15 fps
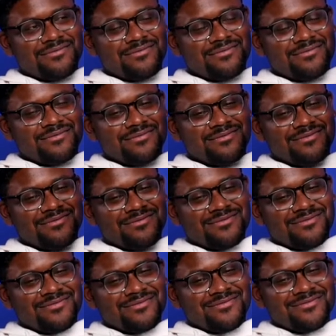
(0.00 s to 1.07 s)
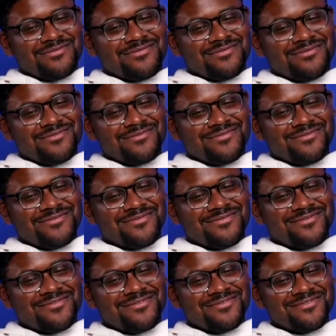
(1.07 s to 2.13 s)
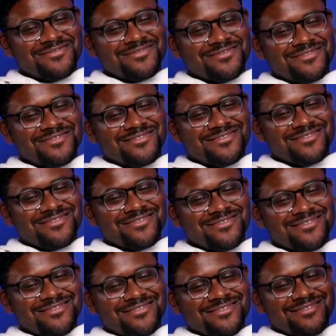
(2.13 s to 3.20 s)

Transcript: The person shown says nothing.